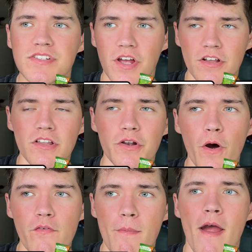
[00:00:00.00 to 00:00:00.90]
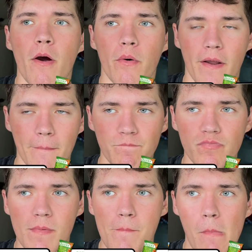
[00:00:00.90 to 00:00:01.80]
It's getting a little overpowering
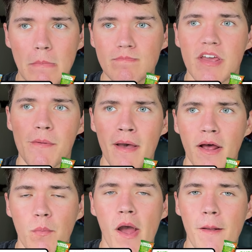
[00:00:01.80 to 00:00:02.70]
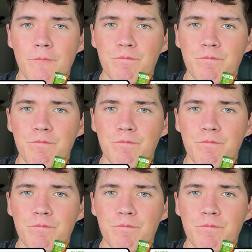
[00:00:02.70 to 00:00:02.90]
in a bad way.